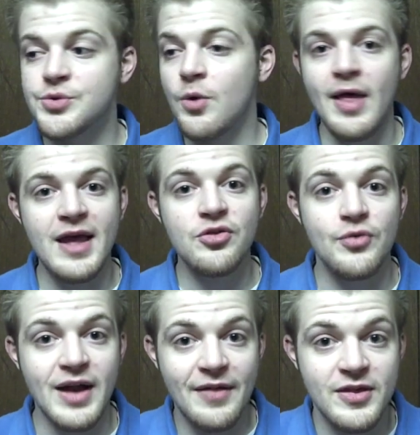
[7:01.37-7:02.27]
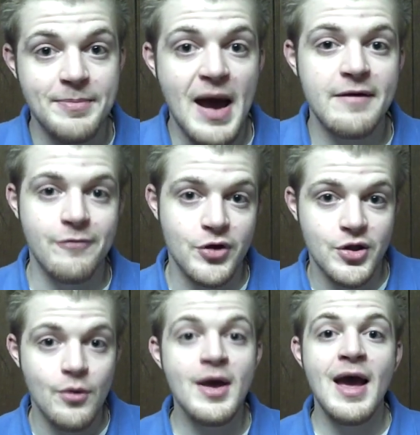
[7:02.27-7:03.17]
and we'll answer it on the spot for
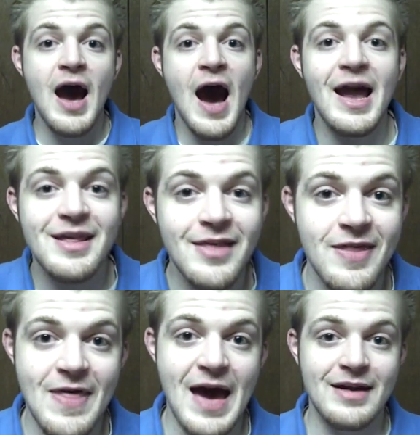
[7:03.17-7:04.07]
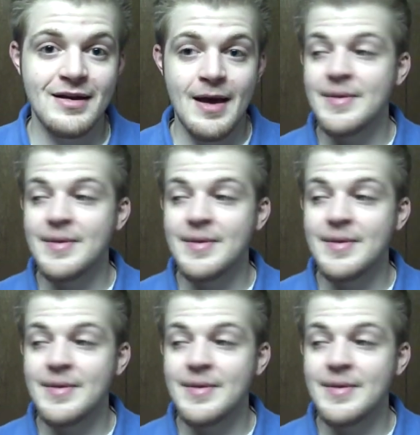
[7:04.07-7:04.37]
you. How do you like that?